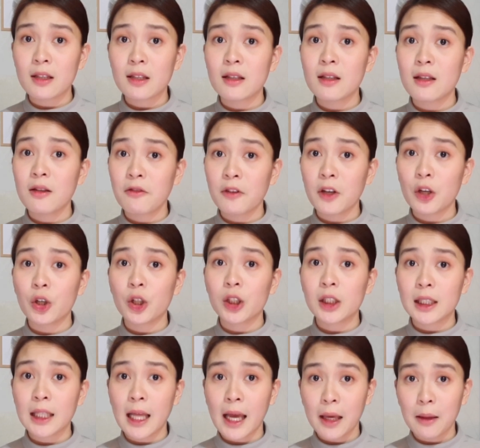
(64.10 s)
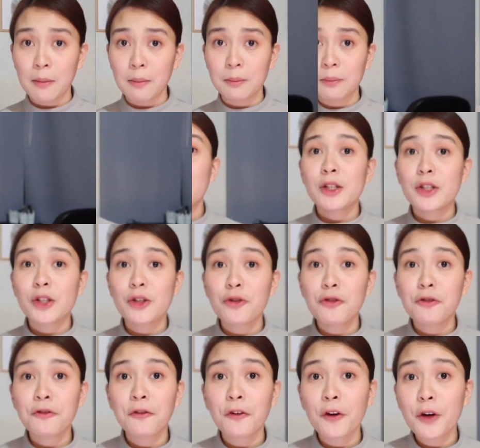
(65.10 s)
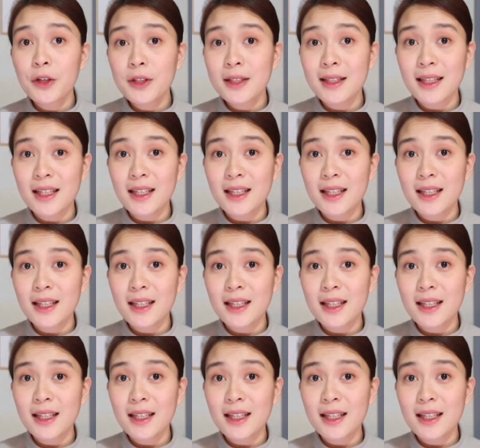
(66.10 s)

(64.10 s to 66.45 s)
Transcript: this difficult time. So first